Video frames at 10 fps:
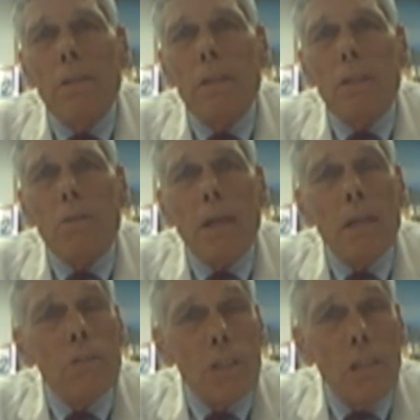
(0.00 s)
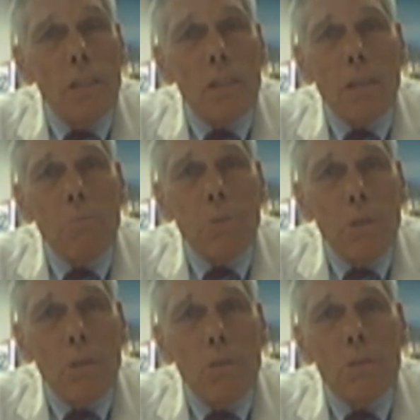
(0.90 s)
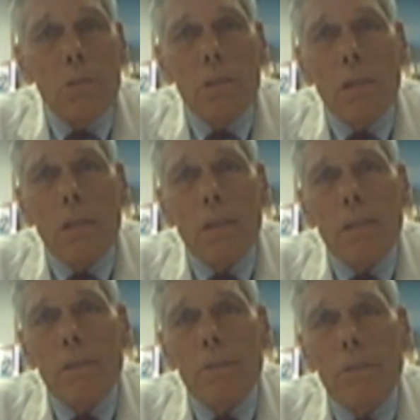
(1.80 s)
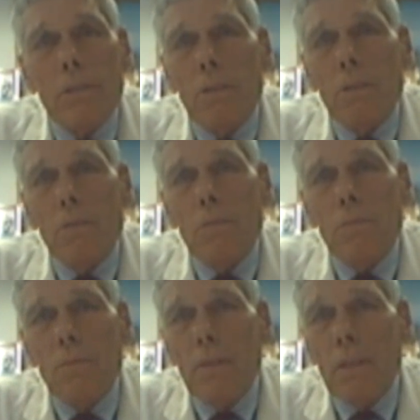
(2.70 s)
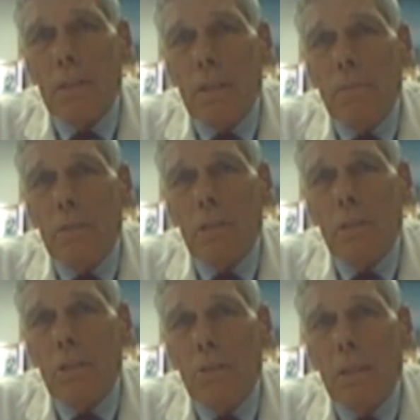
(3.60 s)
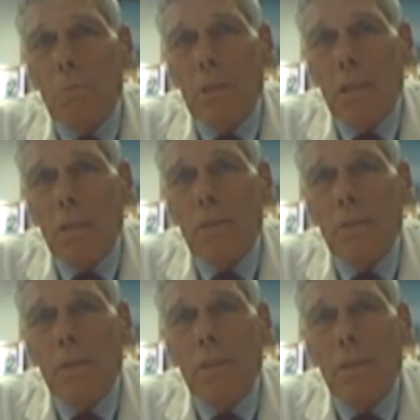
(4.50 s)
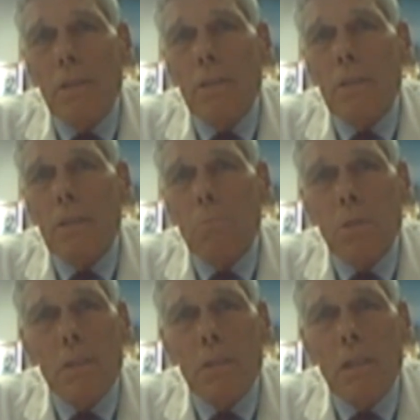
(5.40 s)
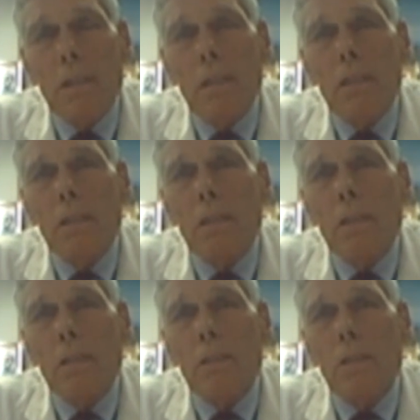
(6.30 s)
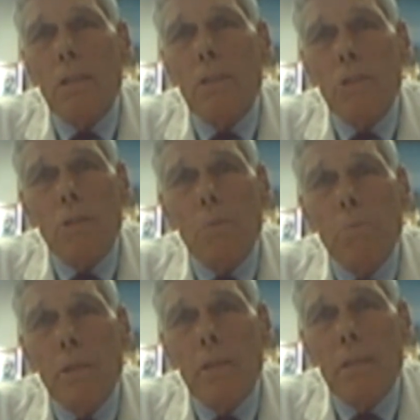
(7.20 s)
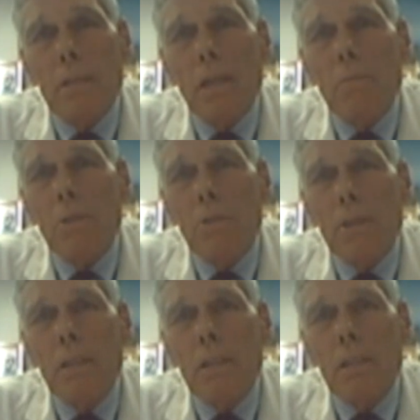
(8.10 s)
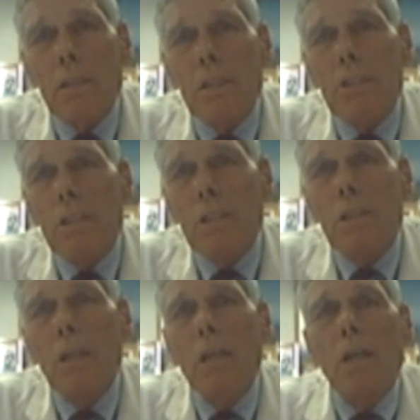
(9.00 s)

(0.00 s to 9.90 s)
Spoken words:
The cryogenic approach, there's no real difference in the treatment other than the simplicity and the shorter period of time of treating the lesion,